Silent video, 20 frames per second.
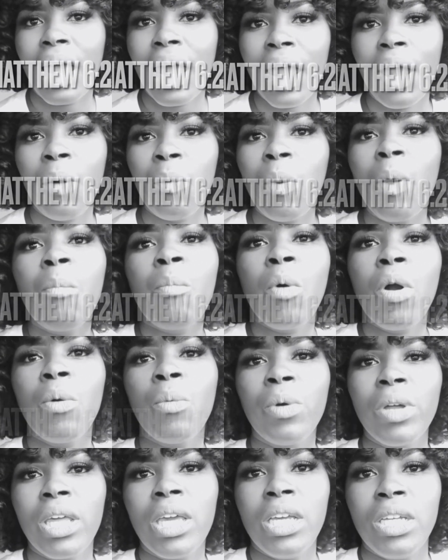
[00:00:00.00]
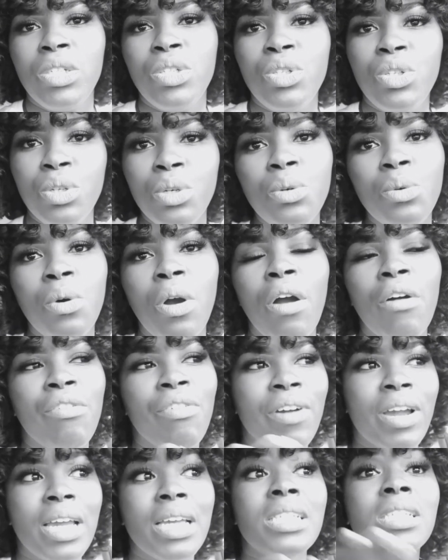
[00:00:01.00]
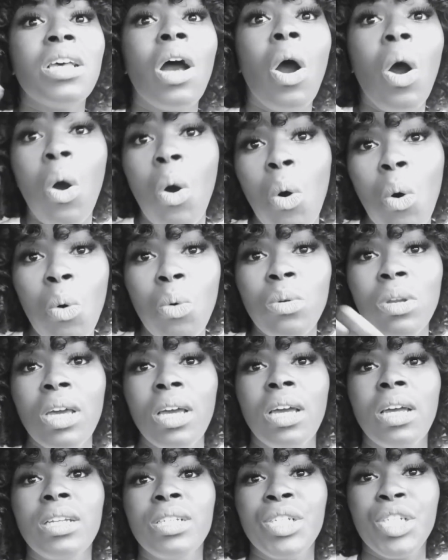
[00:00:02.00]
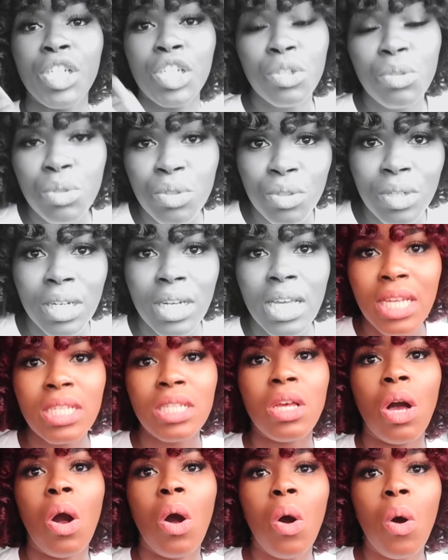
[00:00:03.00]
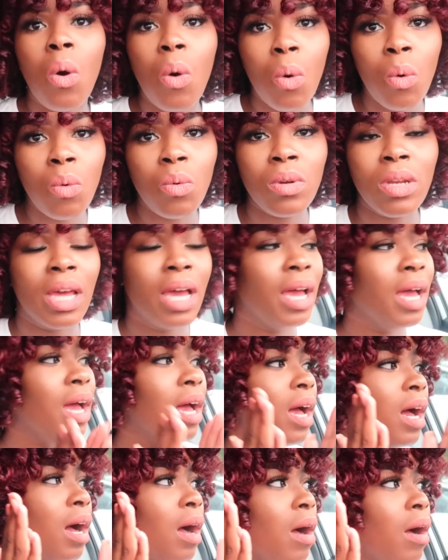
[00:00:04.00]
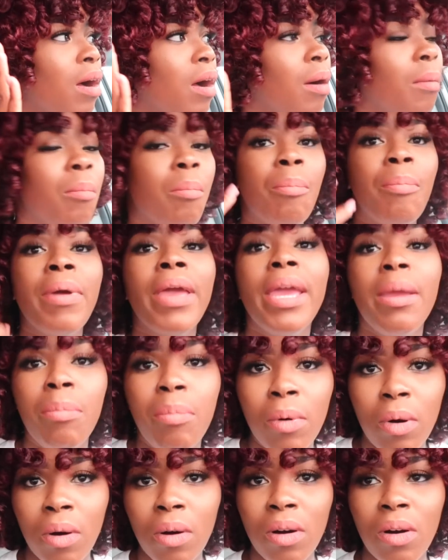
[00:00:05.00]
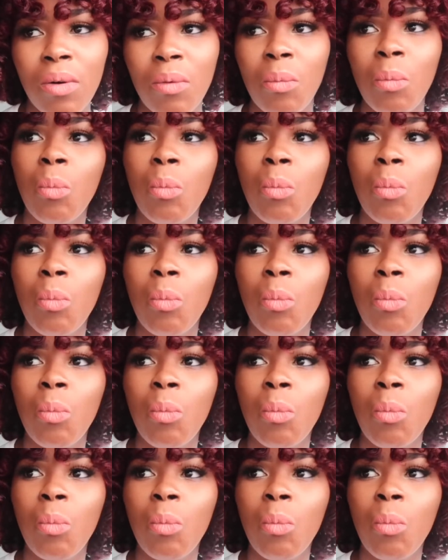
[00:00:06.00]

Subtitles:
air. What more would he do for his own children, his own people?